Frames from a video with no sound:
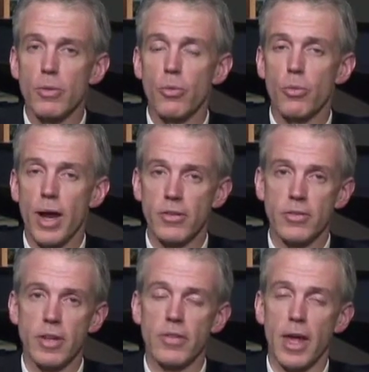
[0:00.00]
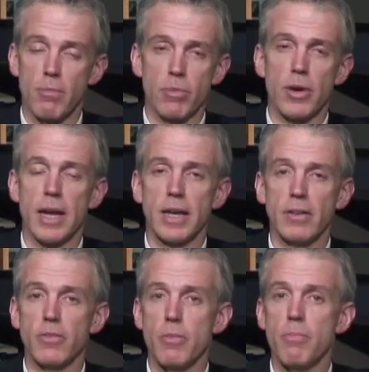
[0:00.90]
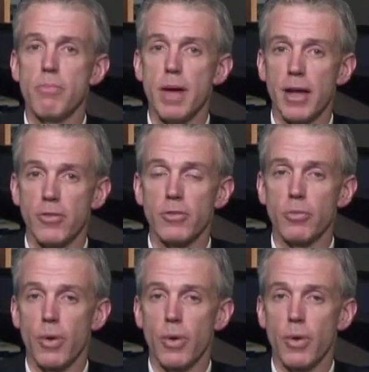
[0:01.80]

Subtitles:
resting that brain is the best